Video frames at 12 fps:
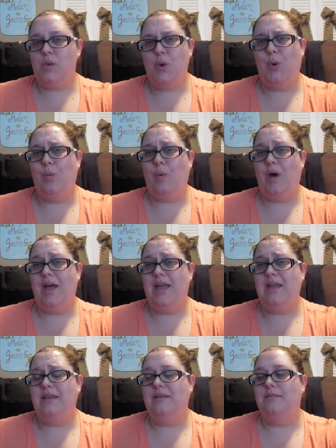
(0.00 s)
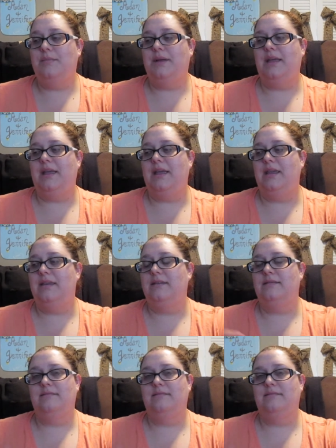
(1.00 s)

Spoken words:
or what, but